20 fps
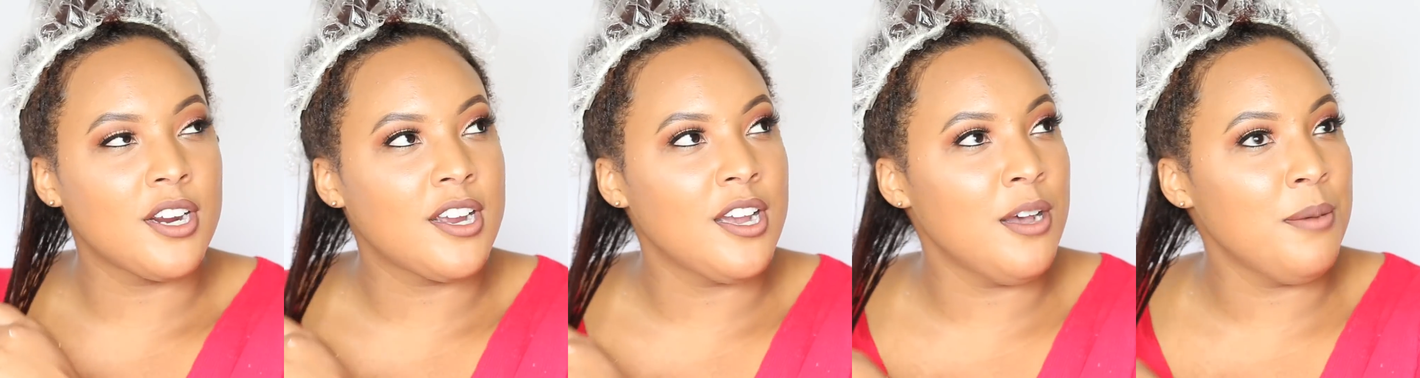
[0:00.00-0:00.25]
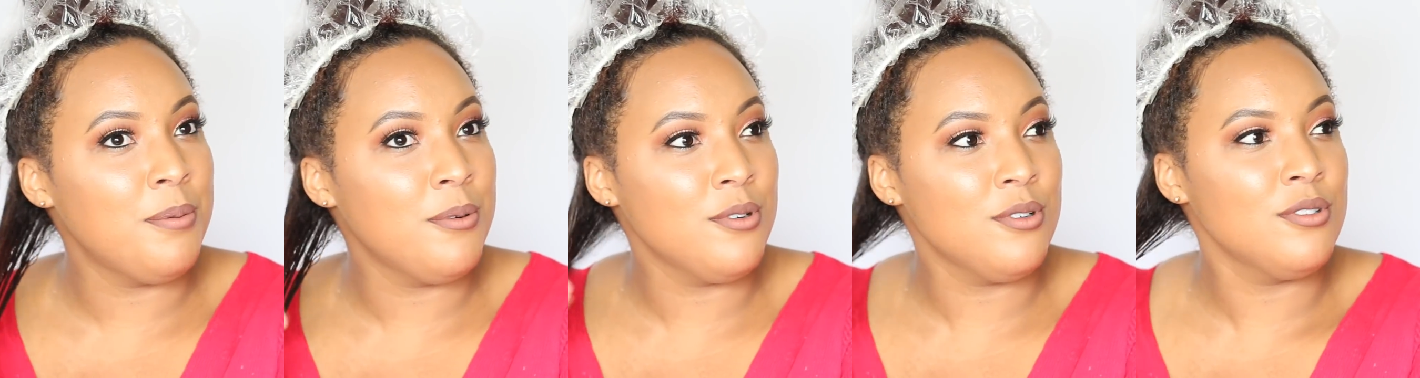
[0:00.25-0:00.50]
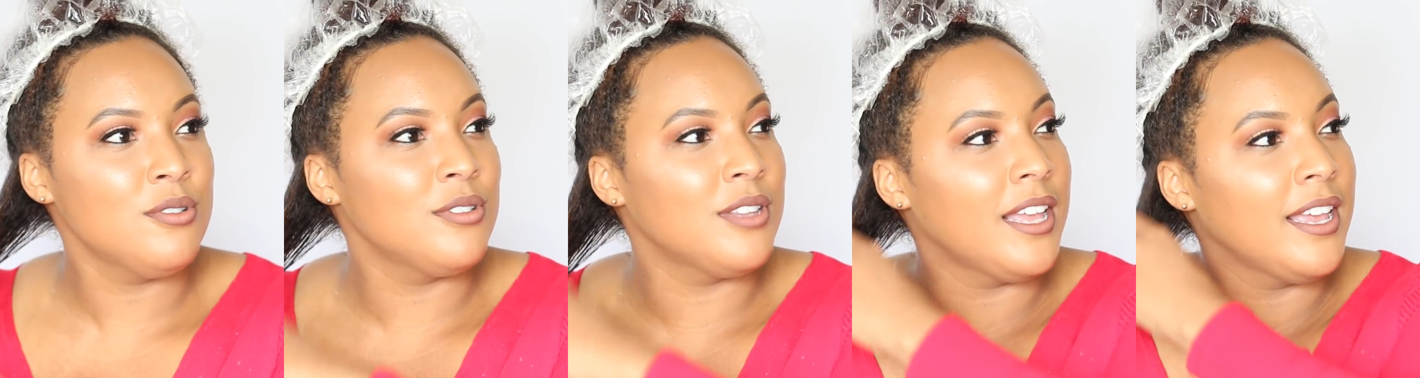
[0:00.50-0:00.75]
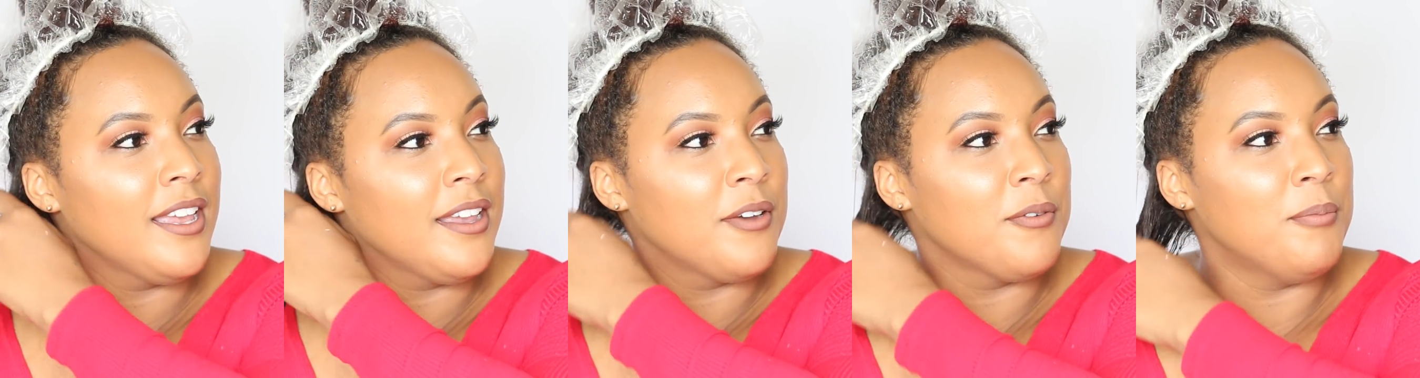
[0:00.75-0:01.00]
a couple
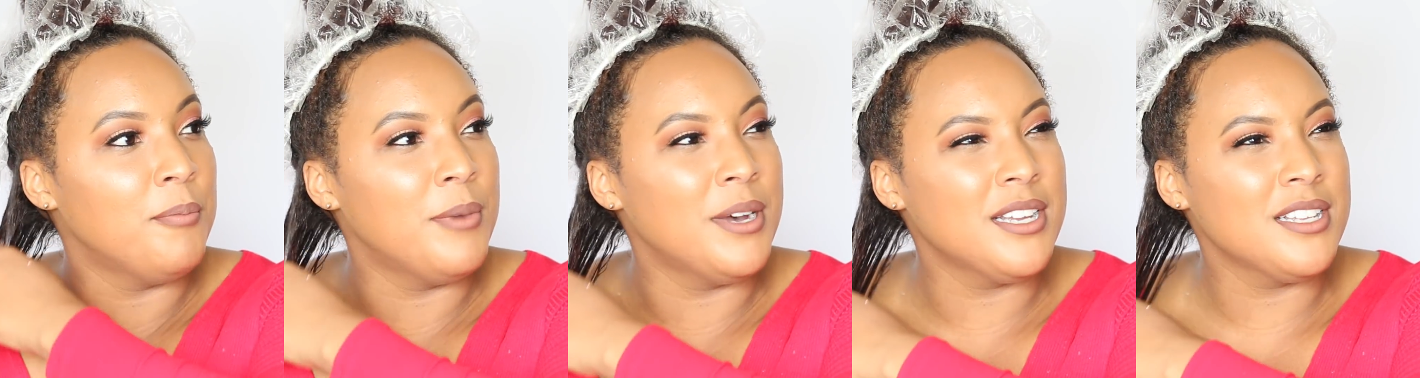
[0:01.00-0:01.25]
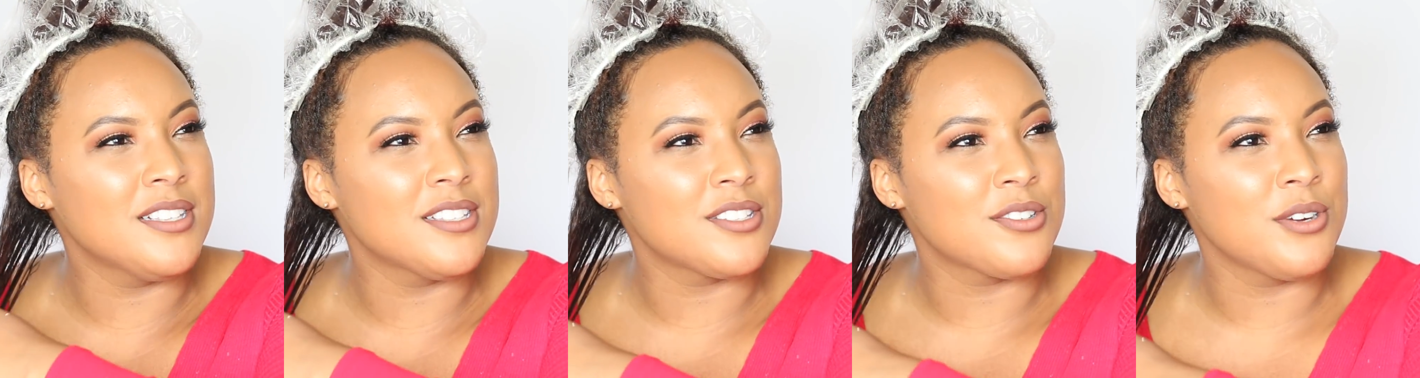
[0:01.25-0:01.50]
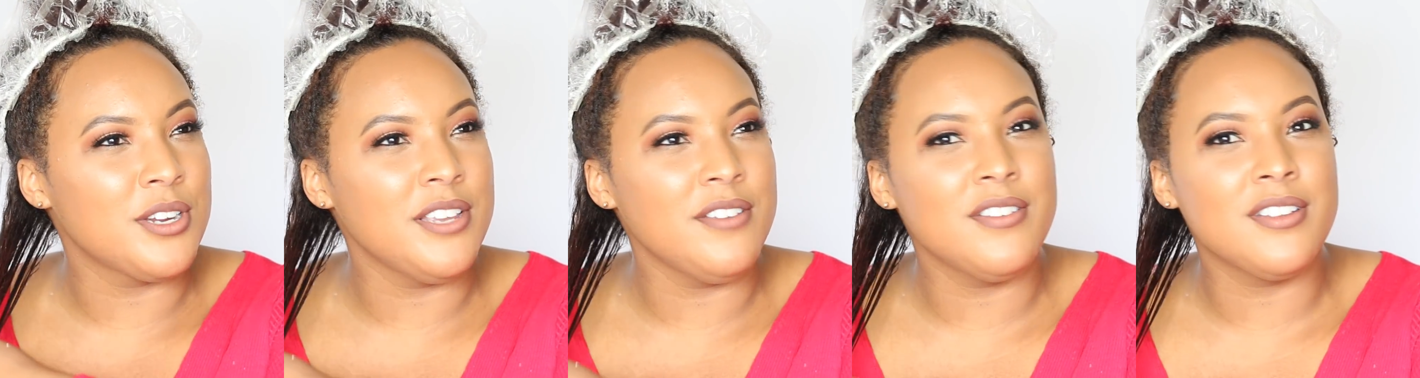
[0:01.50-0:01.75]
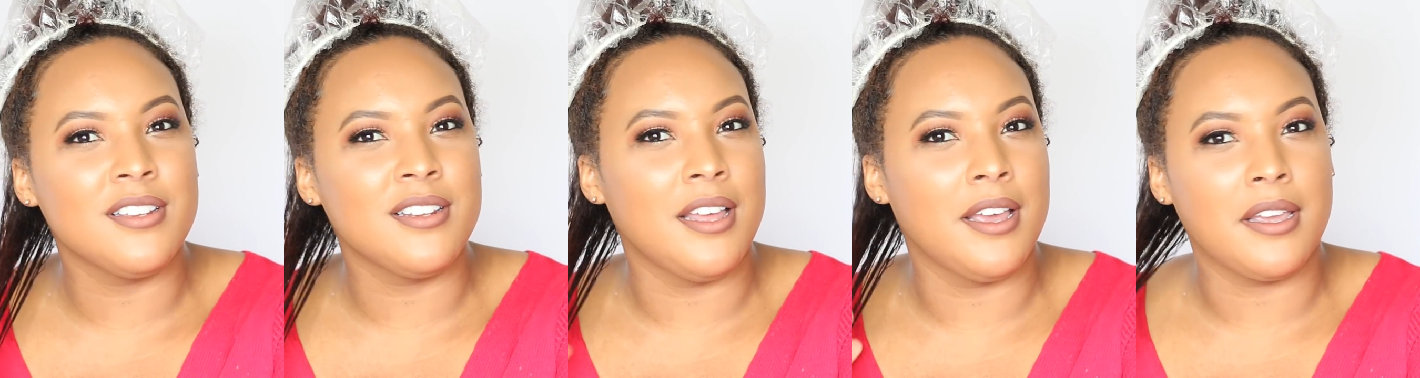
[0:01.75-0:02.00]
like months or
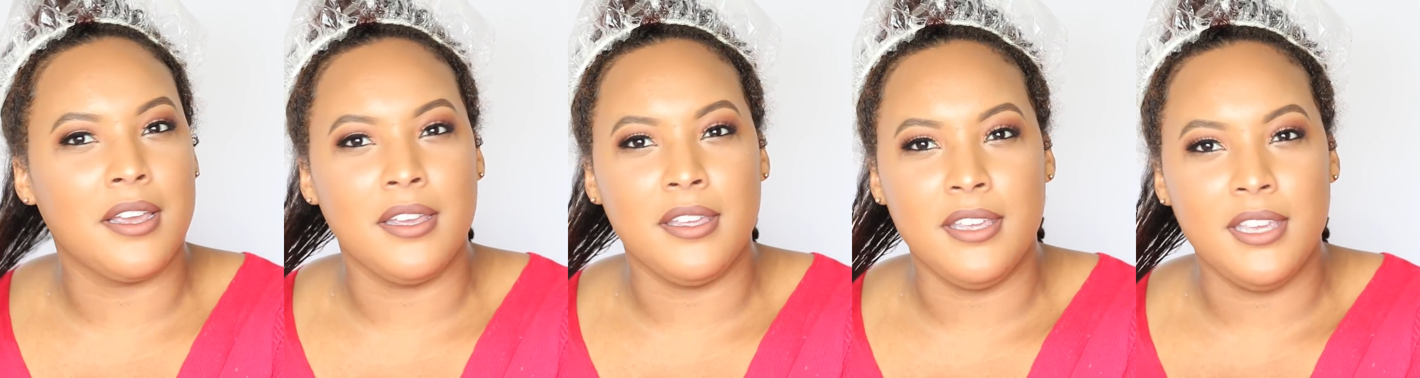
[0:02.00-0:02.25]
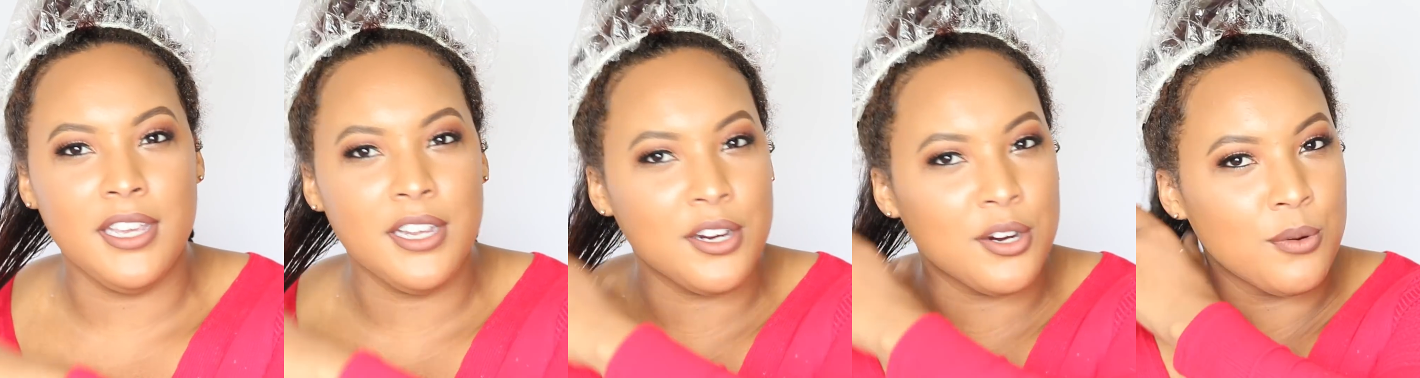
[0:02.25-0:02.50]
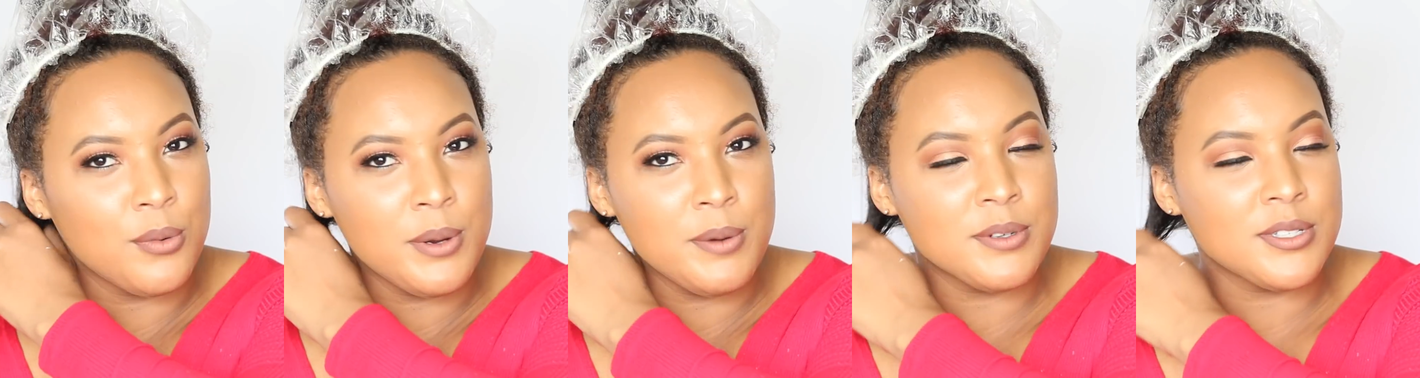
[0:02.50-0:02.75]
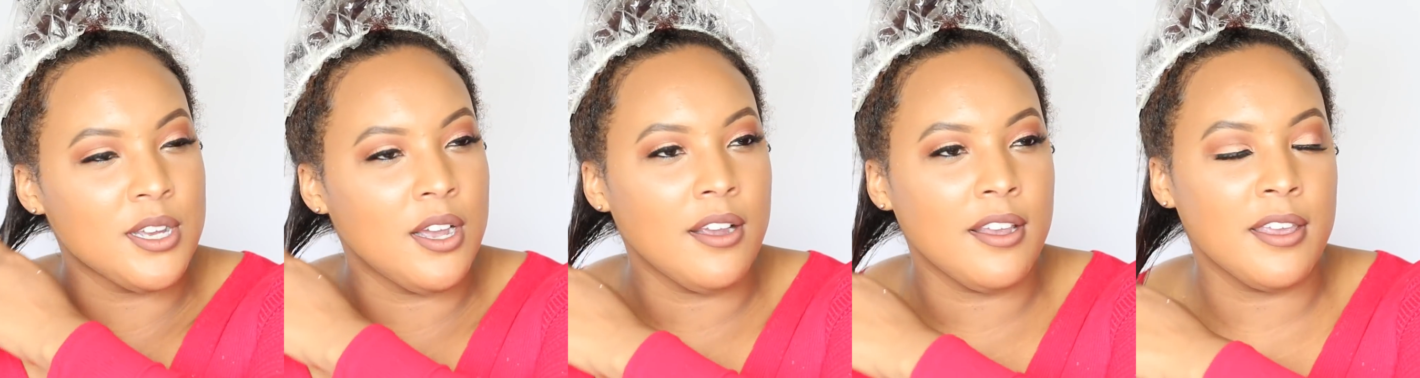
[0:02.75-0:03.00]
even like a year, we
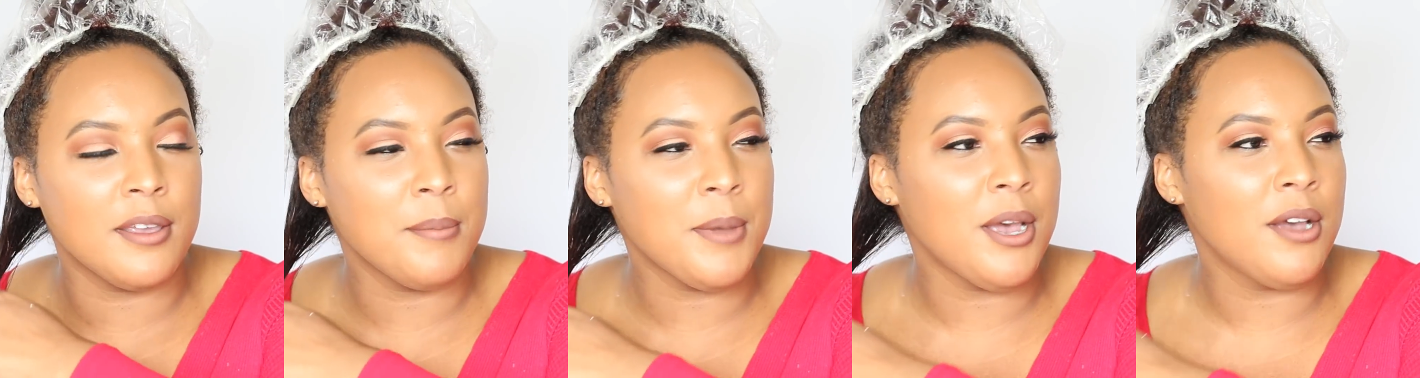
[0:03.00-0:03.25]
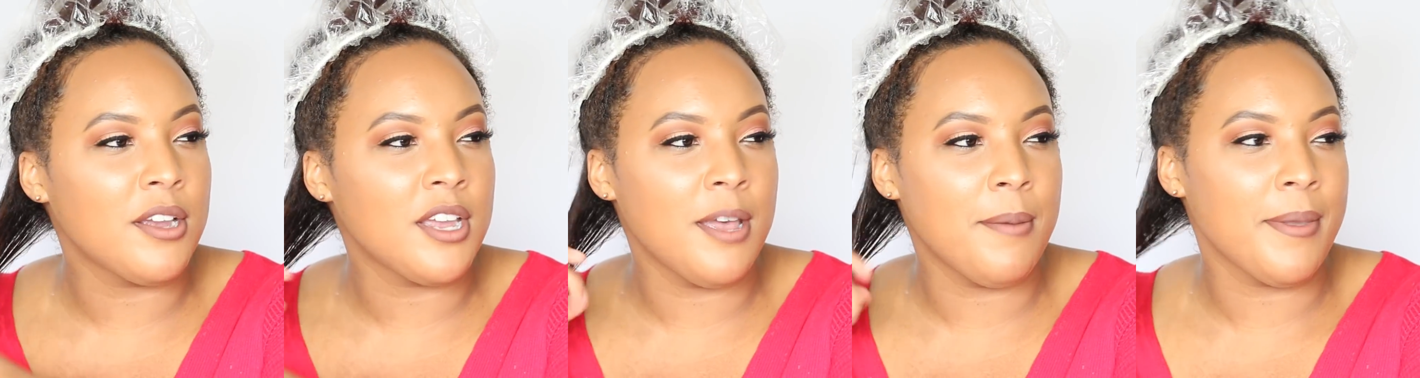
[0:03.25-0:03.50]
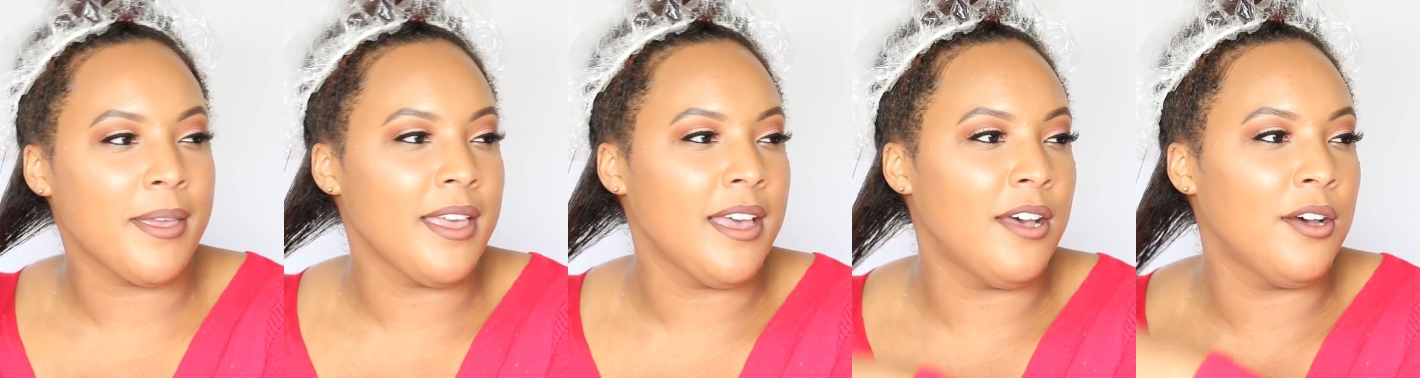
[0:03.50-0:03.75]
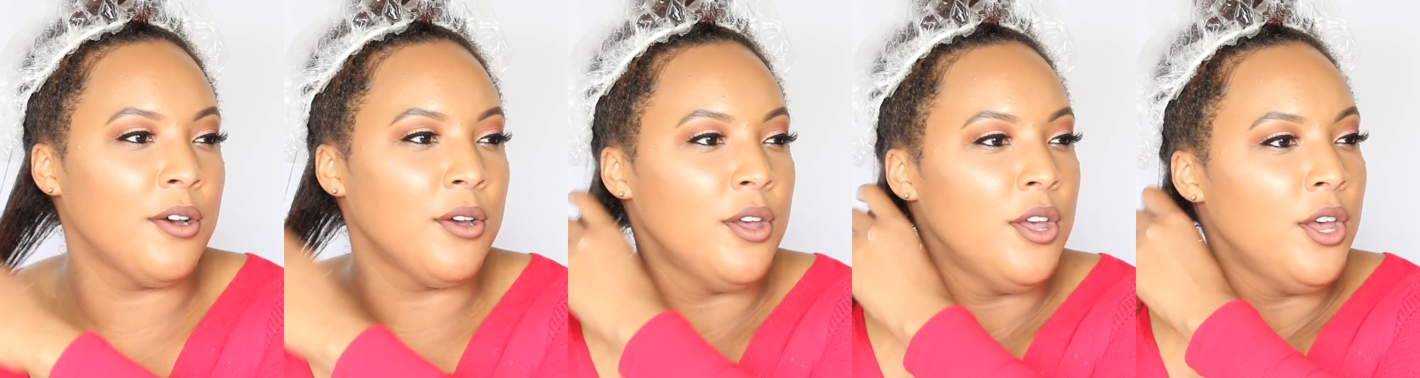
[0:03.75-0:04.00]
were talking about coming
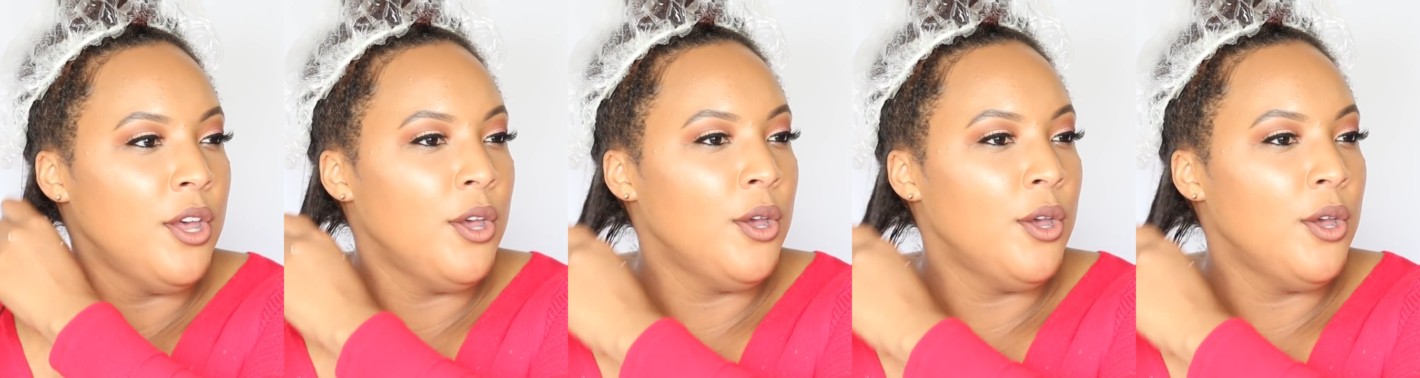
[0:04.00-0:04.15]
out